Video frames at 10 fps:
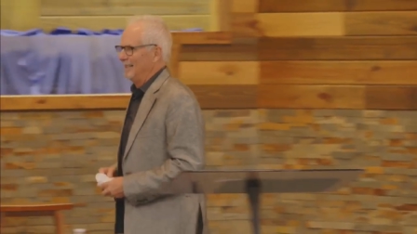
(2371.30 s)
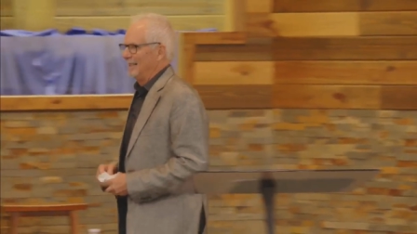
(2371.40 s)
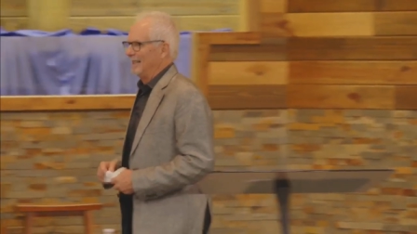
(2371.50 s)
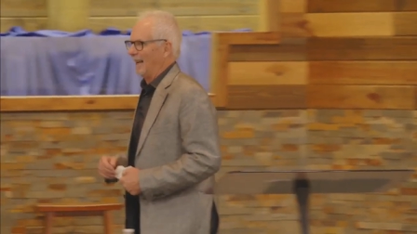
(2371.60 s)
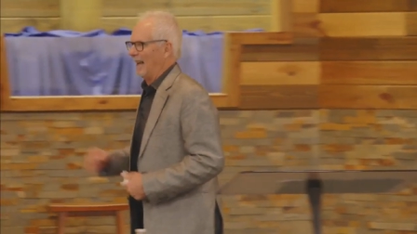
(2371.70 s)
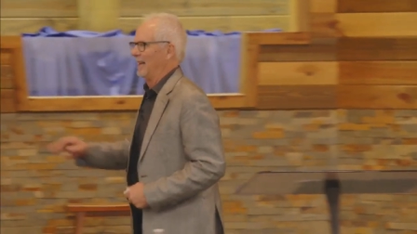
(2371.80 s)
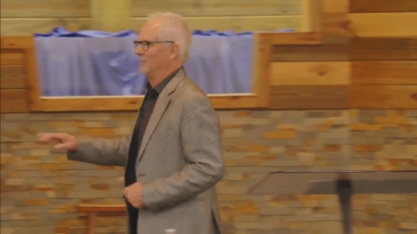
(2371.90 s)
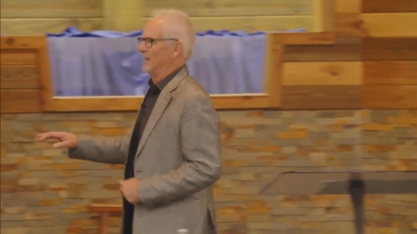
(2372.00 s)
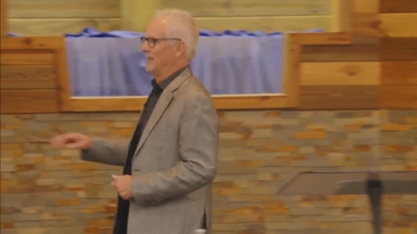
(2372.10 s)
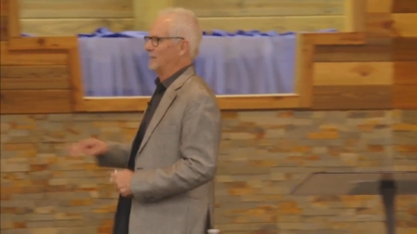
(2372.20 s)
And they laid
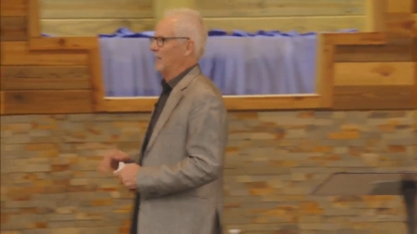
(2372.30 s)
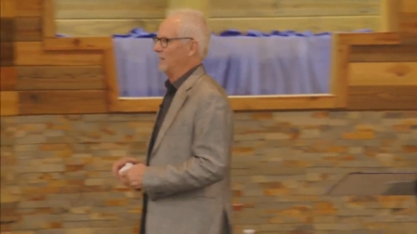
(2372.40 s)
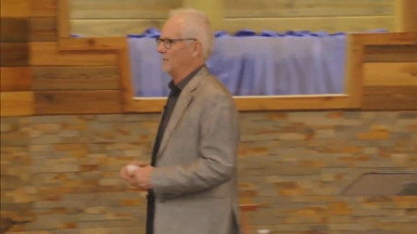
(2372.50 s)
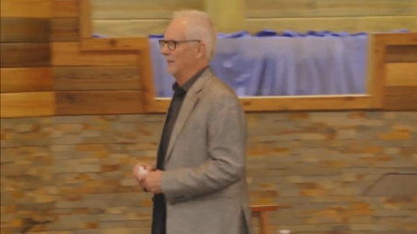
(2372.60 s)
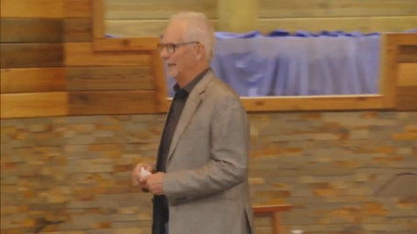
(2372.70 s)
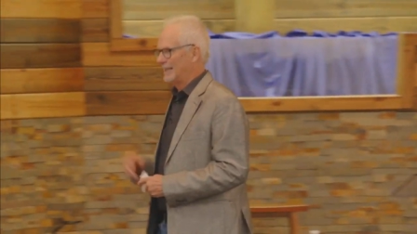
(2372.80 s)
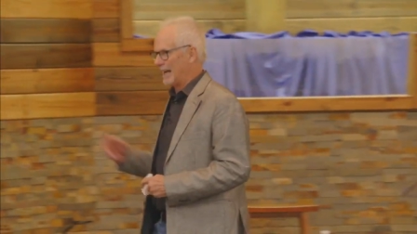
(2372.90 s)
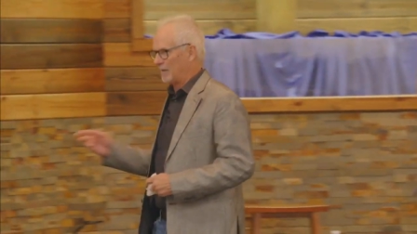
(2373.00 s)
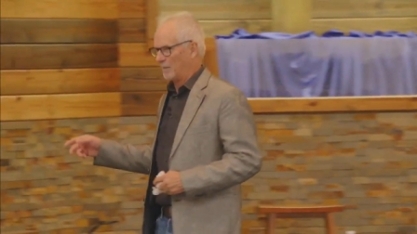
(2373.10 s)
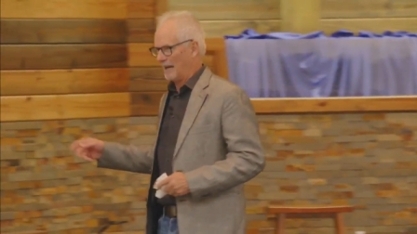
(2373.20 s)
him in the tomb, and a
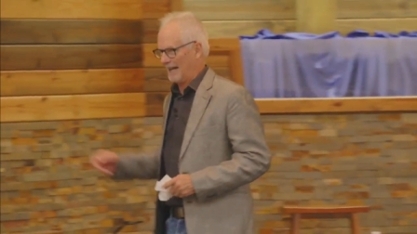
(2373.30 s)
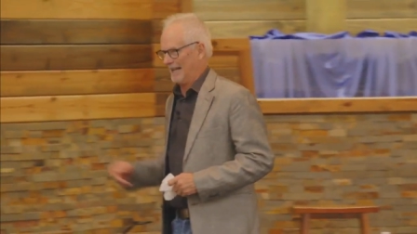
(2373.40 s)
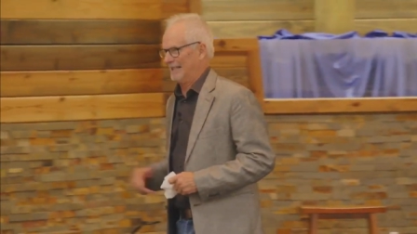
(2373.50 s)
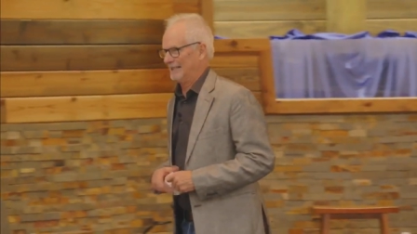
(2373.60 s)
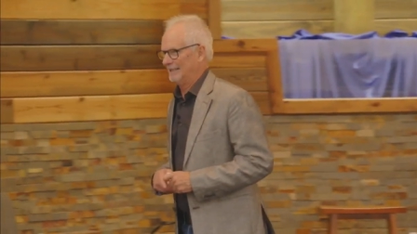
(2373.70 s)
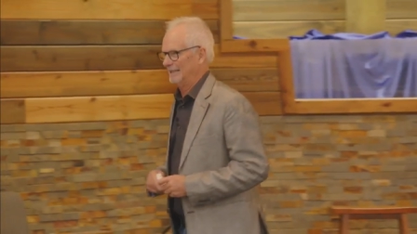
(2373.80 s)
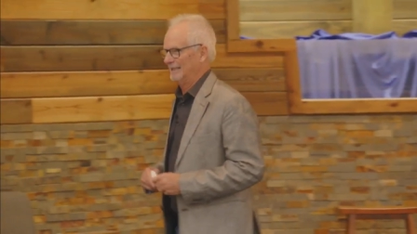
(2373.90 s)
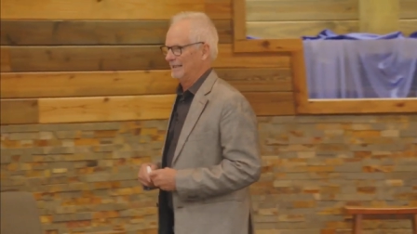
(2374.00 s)
day passed.